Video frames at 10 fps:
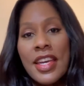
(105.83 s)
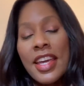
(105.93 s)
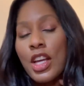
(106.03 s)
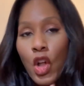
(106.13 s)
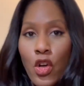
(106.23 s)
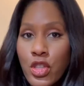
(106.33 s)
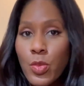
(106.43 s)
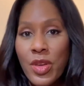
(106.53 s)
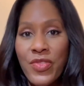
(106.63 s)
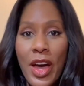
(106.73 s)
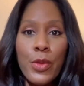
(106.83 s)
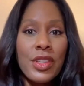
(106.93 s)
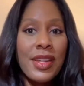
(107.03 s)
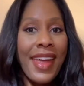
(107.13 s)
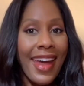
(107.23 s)
It can also be found
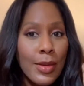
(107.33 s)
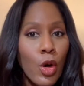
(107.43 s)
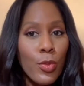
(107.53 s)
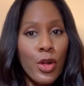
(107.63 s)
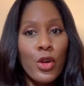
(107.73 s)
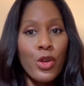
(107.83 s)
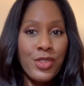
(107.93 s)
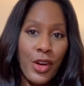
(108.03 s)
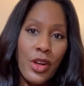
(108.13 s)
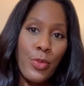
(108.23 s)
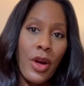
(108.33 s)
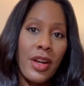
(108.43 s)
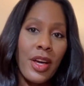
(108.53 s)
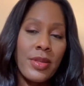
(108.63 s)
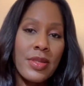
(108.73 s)
in animal milk or dairy
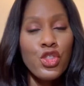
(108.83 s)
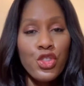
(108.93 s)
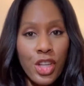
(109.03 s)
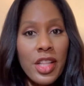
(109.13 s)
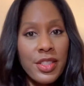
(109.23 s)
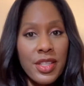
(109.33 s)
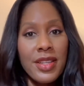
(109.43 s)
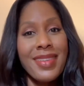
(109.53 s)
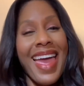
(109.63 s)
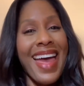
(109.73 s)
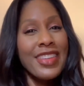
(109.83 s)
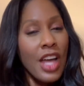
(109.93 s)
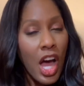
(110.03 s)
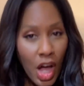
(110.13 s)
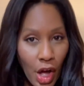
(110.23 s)
products, gelatin, and
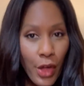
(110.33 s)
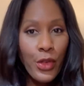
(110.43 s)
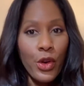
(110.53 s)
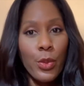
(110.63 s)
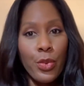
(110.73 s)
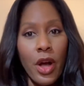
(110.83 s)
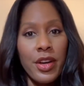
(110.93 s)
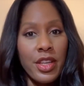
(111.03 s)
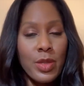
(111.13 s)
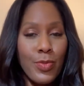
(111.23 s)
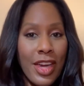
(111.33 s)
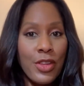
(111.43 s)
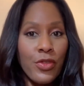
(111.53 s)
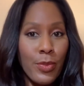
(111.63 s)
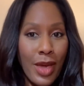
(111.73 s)
other products
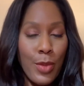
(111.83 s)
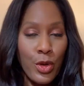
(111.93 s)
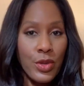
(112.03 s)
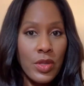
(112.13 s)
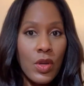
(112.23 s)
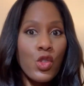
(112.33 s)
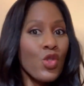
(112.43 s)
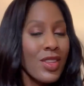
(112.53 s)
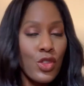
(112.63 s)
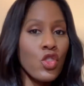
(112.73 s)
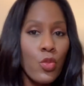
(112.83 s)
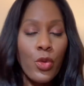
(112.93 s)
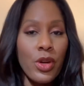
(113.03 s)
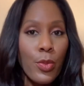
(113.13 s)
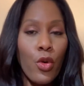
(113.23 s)
made from mammals. So that's
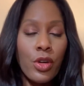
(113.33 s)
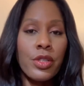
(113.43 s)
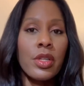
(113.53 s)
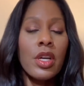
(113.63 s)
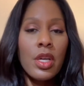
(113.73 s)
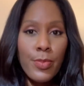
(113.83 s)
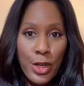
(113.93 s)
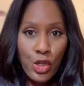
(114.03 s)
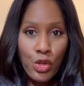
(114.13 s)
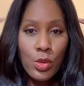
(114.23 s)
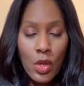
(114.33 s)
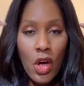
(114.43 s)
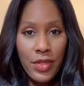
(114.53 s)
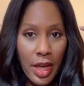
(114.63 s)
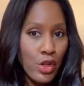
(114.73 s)
super important. Make sure you
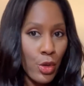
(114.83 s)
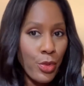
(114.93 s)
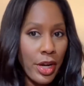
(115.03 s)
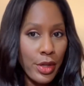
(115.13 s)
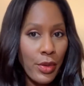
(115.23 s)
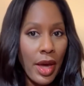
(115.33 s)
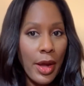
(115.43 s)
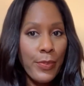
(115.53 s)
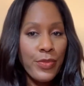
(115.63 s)
log that in your brain, okay?